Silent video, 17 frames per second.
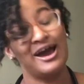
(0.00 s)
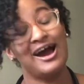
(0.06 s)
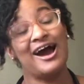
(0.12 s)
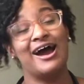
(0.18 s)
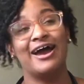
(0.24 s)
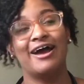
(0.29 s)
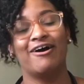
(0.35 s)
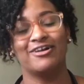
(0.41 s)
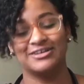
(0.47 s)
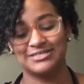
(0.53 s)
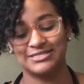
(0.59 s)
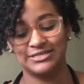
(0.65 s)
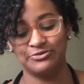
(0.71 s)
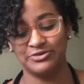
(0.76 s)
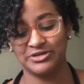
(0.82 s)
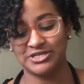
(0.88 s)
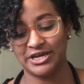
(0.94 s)
I
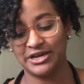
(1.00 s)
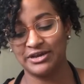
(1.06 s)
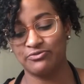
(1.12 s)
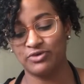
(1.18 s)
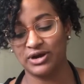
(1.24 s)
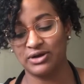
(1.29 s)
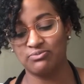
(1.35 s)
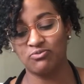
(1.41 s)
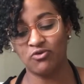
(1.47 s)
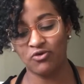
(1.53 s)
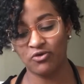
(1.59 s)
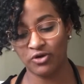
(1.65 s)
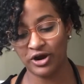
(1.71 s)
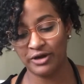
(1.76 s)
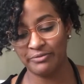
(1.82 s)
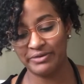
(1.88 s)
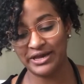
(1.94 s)
honestly wish I could work
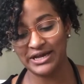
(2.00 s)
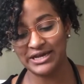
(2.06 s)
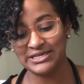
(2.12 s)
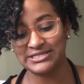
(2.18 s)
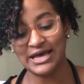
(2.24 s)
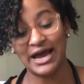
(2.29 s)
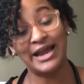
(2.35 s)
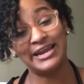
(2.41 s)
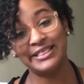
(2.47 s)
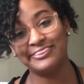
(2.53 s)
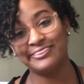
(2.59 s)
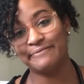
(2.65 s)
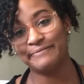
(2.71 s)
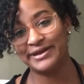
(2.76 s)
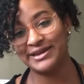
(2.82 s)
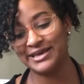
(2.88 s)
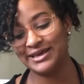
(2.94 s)
more because I need the
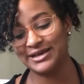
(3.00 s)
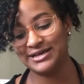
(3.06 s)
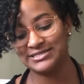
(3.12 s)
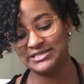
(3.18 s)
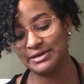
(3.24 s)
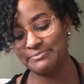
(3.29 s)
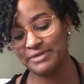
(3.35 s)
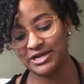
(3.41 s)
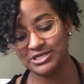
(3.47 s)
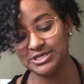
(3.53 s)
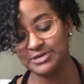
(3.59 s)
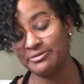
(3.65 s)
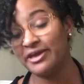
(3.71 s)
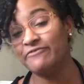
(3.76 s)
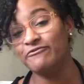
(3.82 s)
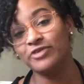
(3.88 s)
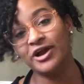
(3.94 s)
money, because I'm actually
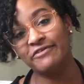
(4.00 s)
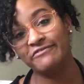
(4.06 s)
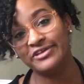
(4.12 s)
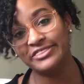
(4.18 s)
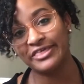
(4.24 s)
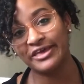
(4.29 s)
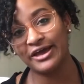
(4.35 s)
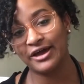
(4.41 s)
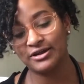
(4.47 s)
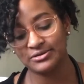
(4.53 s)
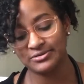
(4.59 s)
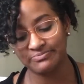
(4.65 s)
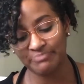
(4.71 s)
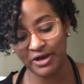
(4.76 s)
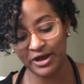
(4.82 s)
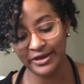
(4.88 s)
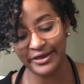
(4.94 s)
paying for everything out
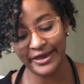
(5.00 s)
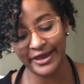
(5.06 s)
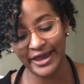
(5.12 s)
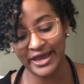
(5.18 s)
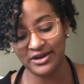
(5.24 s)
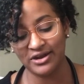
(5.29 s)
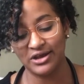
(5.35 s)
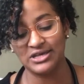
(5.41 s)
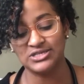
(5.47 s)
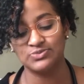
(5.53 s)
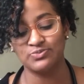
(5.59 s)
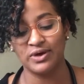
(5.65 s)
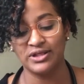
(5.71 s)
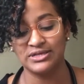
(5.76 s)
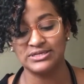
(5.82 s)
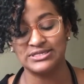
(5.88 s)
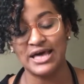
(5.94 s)
of pocket. And as
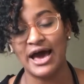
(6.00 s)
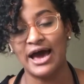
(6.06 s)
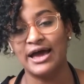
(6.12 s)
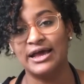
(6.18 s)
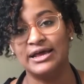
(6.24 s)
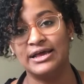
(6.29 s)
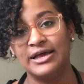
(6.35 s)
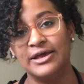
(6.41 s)
well as that,